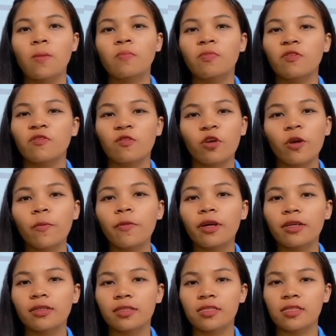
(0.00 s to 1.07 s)
Before
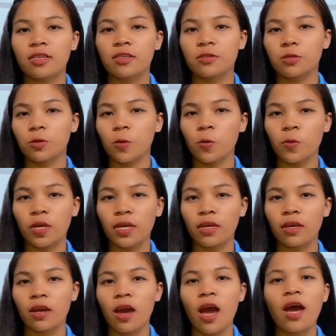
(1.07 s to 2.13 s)
practicing sewing,
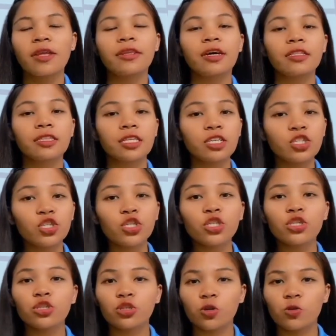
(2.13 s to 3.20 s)
the teacher
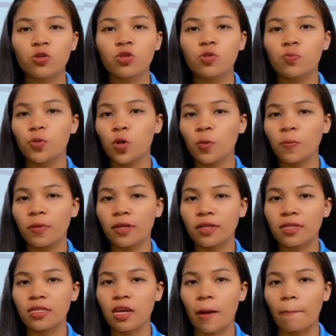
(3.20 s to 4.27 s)
shows pupils
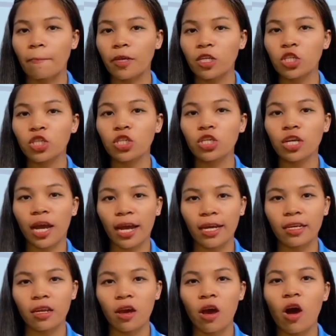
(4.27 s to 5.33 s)
a picture guide
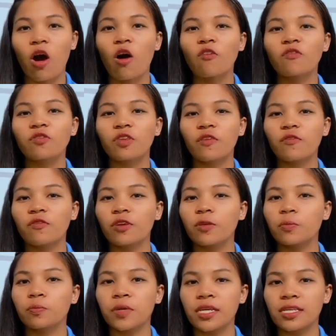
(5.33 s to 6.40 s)
of
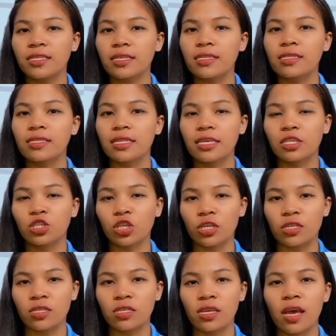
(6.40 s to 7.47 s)
different basic
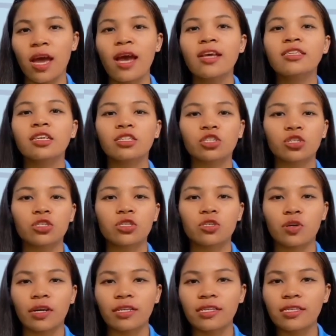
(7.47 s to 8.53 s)
stitches such as
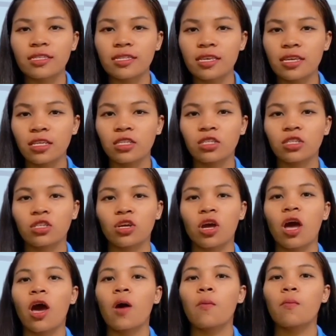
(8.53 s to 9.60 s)
running stitch,
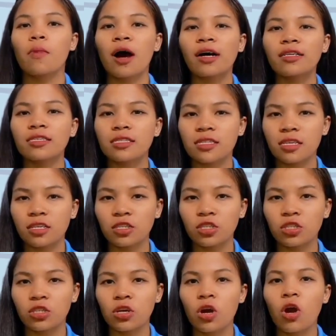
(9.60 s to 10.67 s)
back stitch,
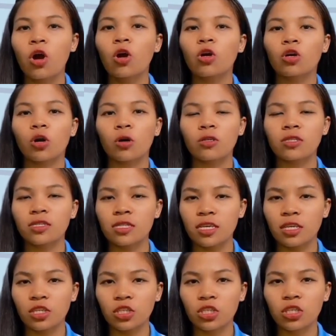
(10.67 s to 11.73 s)
cross
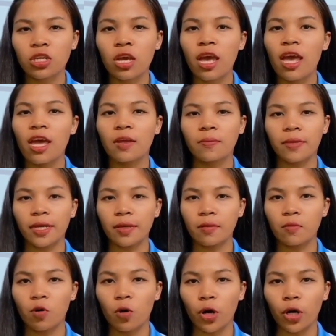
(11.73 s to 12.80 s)
stitch, and many
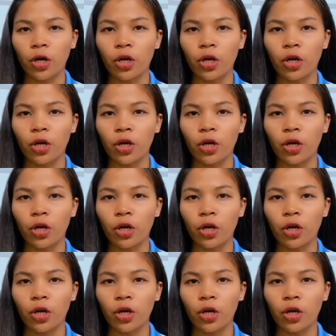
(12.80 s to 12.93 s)
more.